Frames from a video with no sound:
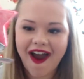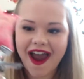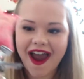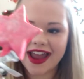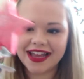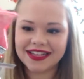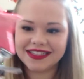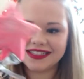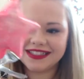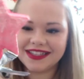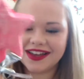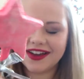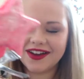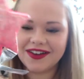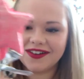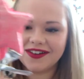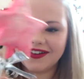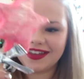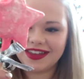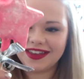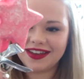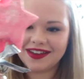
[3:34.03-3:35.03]
It's
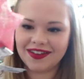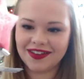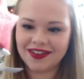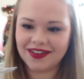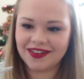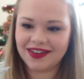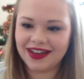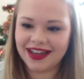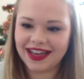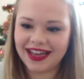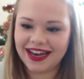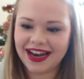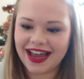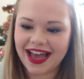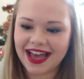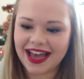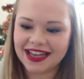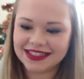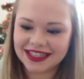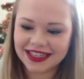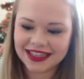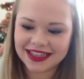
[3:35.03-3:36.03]
so cute. It
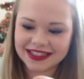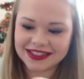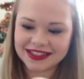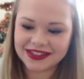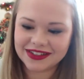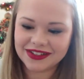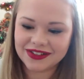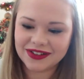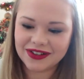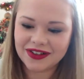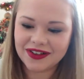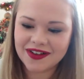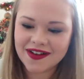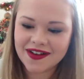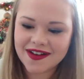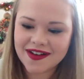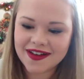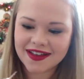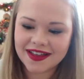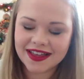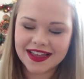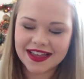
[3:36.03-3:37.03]
has like this little